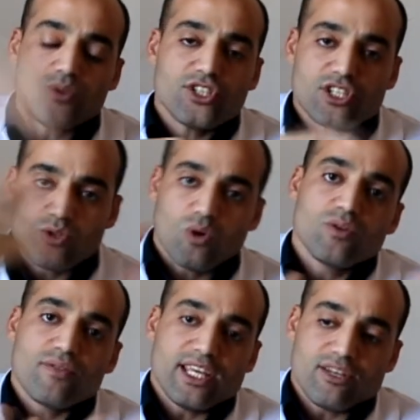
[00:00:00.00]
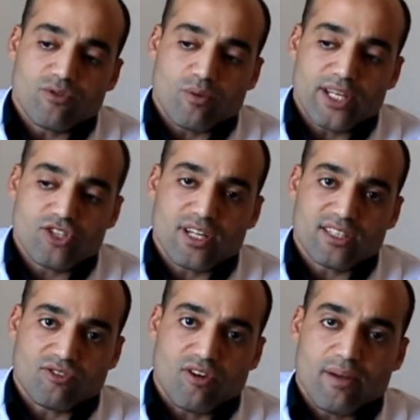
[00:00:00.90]
to ingest all of the
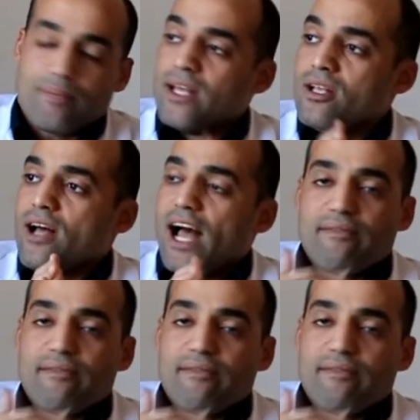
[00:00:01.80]
information at a time.